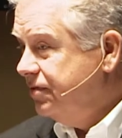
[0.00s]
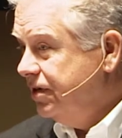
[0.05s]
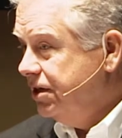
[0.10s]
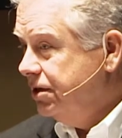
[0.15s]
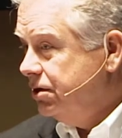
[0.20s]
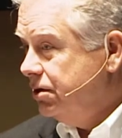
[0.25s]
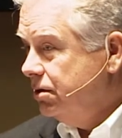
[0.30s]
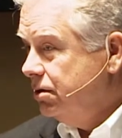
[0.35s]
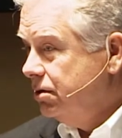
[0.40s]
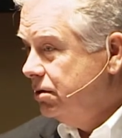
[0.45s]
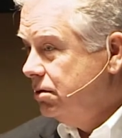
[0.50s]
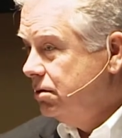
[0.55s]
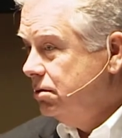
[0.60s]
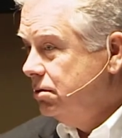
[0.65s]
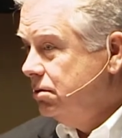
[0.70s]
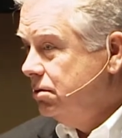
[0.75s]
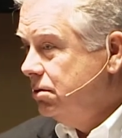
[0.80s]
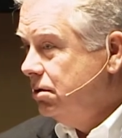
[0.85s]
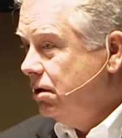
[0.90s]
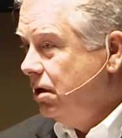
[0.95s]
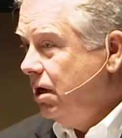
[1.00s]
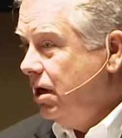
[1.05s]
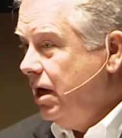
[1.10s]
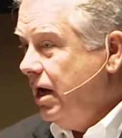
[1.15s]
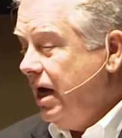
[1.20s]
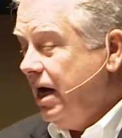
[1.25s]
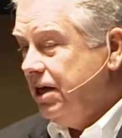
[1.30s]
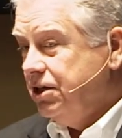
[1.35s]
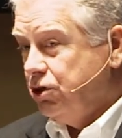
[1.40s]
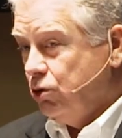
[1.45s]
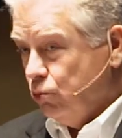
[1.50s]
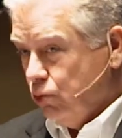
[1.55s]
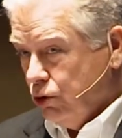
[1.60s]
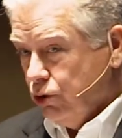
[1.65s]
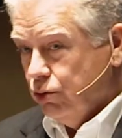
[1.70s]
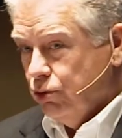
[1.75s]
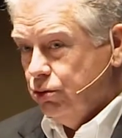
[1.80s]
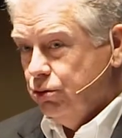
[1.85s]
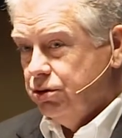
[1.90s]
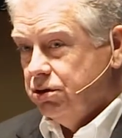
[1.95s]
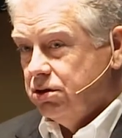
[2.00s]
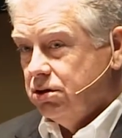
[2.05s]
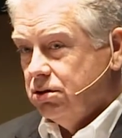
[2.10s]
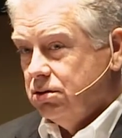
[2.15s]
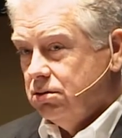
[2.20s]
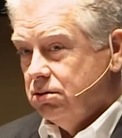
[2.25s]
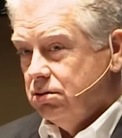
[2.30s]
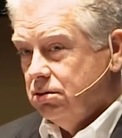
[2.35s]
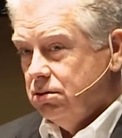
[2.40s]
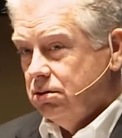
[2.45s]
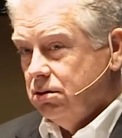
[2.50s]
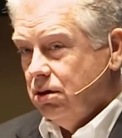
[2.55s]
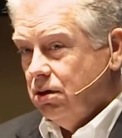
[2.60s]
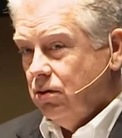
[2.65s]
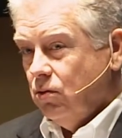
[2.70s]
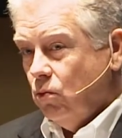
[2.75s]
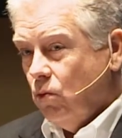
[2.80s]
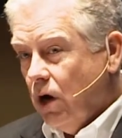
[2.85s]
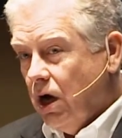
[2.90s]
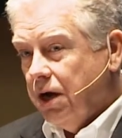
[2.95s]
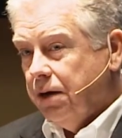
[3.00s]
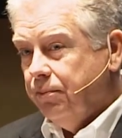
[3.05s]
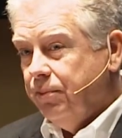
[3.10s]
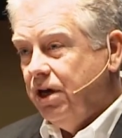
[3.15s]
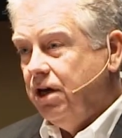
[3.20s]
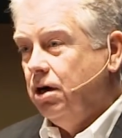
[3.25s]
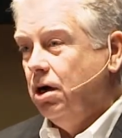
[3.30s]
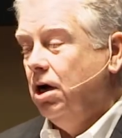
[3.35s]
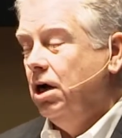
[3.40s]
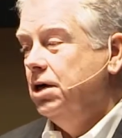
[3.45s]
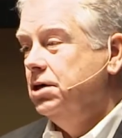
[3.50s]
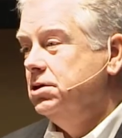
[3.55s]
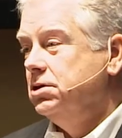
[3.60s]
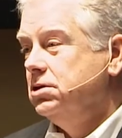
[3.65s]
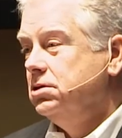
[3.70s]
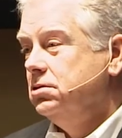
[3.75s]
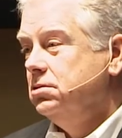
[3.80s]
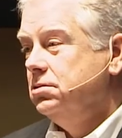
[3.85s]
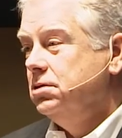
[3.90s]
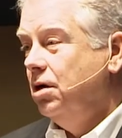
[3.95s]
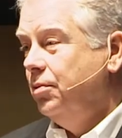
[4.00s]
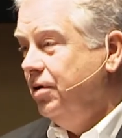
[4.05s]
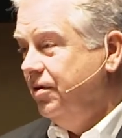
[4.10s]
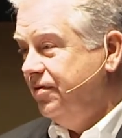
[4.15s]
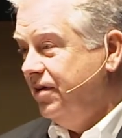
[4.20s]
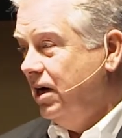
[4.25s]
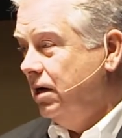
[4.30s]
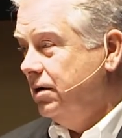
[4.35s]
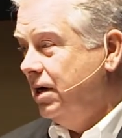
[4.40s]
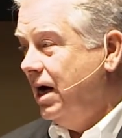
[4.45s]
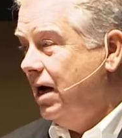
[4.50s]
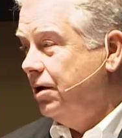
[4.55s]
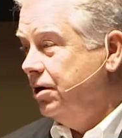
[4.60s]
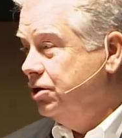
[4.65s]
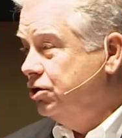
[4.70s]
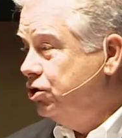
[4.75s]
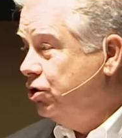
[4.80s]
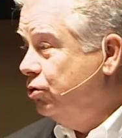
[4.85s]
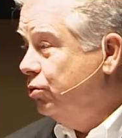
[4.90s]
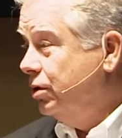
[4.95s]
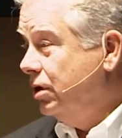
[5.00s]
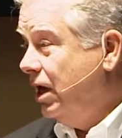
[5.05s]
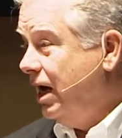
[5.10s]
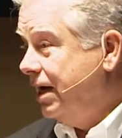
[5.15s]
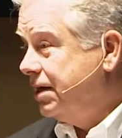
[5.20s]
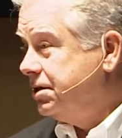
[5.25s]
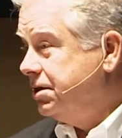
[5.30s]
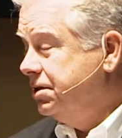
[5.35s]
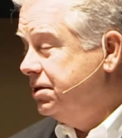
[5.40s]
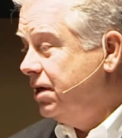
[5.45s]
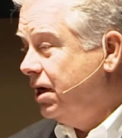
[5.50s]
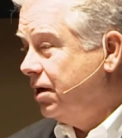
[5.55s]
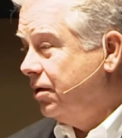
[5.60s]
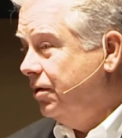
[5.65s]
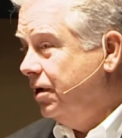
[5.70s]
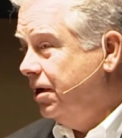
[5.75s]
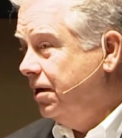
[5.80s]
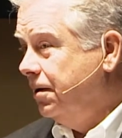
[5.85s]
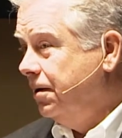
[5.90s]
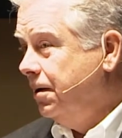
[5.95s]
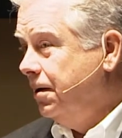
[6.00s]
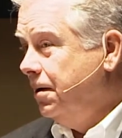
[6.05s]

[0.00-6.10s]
visa as a ruse, one, because they'll be found out, and two, it lacks integrity.